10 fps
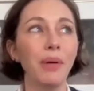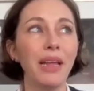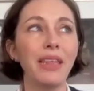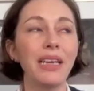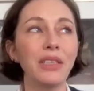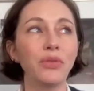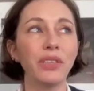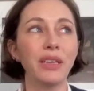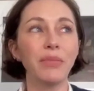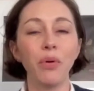But I think it's
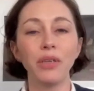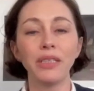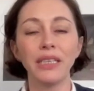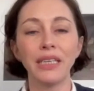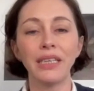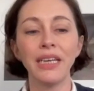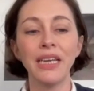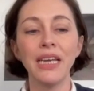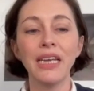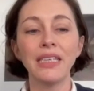really important to
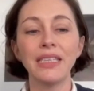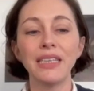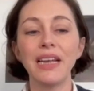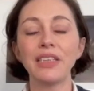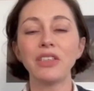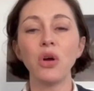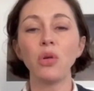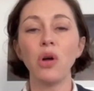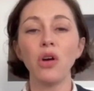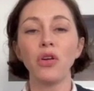see that it's no
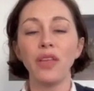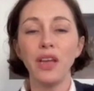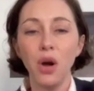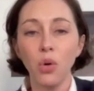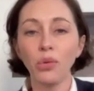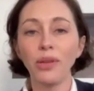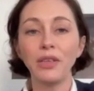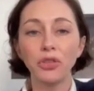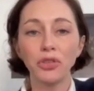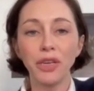longer the only
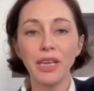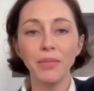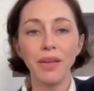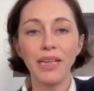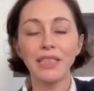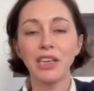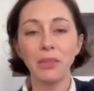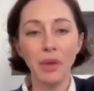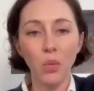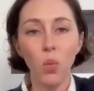stream. It's going
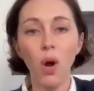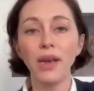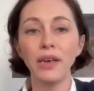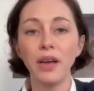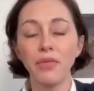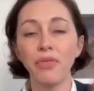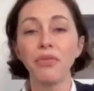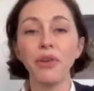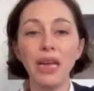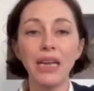to be one of
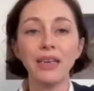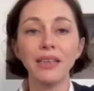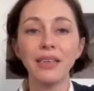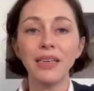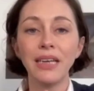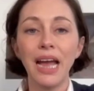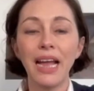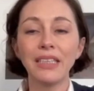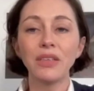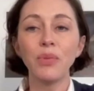three.
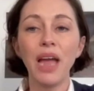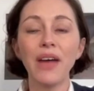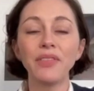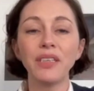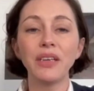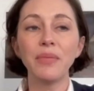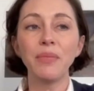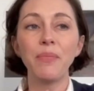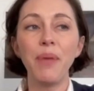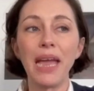And we have to
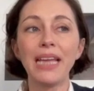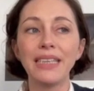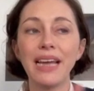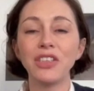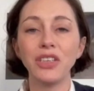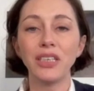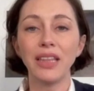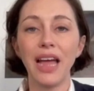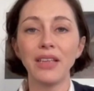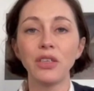pay attention to
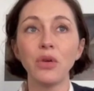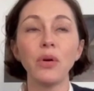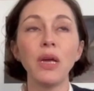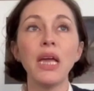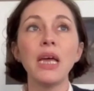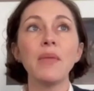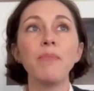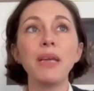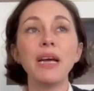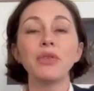that. So
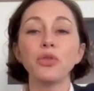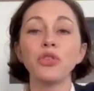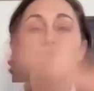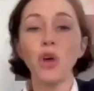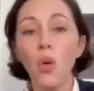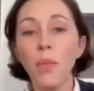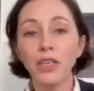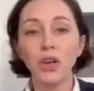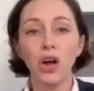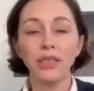because there's so
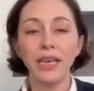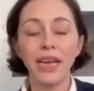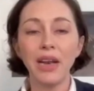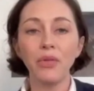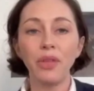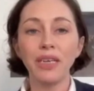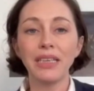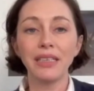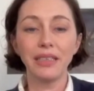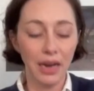much content, I don't think
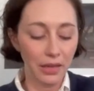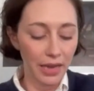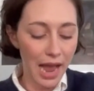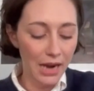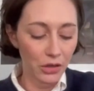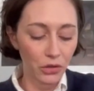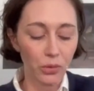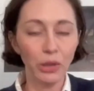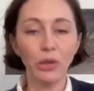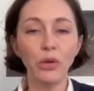necessarily actors
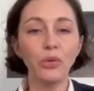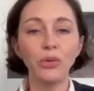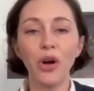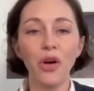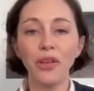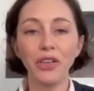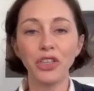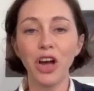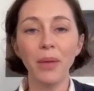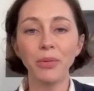will lose all their
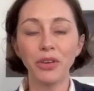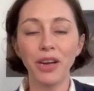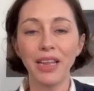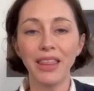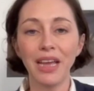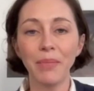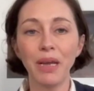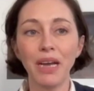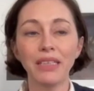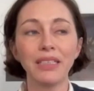jobs or anything,
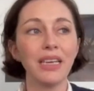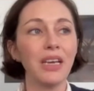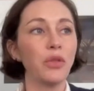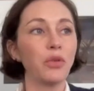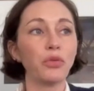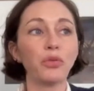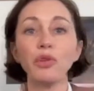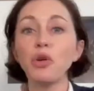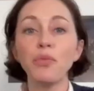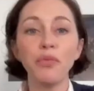because there's
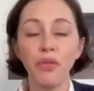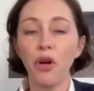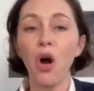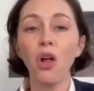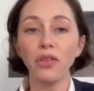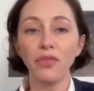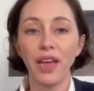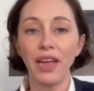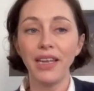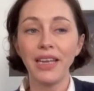room for all of
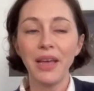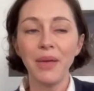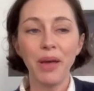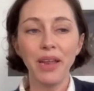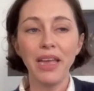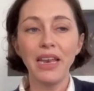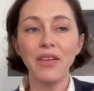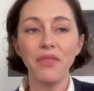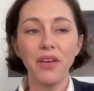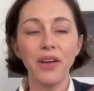it. But in
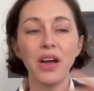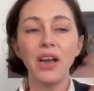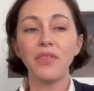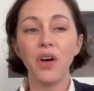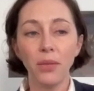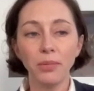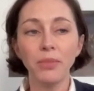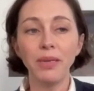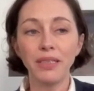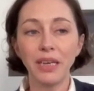a very kind of
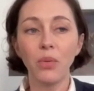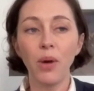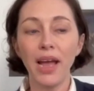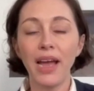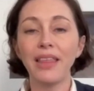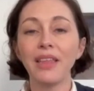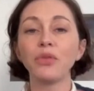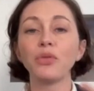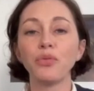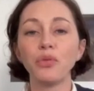optimistic way, I think
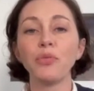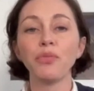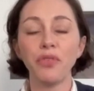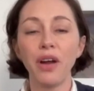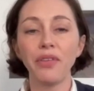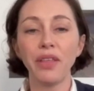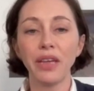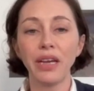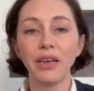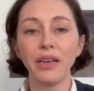there's room for
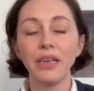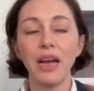everything.